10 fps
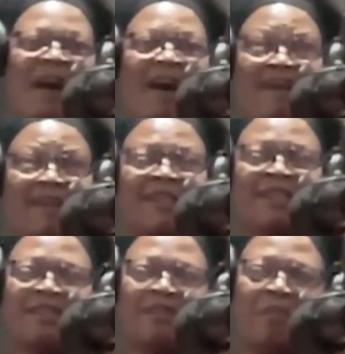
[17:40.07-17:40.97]

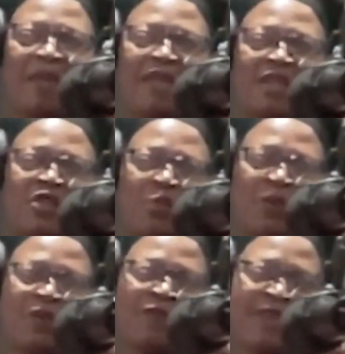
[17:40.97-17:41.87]
until the place
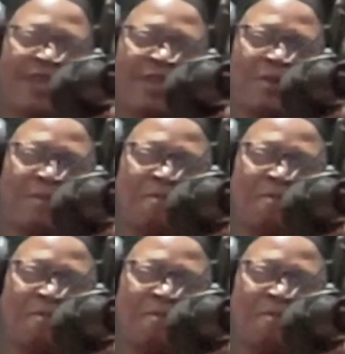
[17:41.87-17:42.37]
was finished.